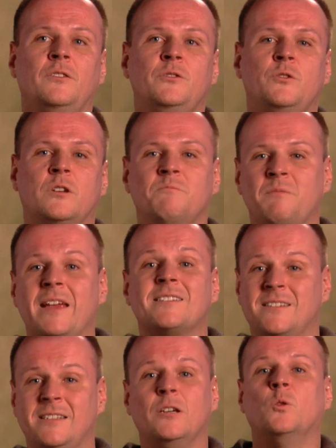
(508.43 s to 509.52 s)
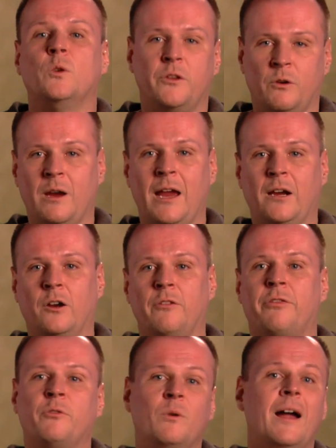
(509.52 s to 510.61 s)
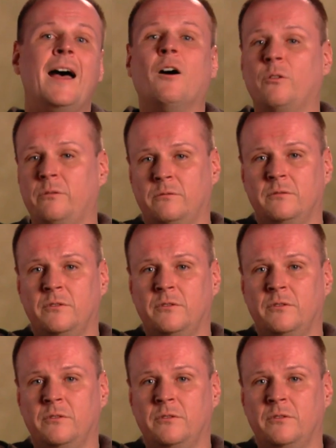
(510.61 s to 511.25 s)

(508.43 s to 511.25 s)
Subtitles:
you can best deal with your anger throughout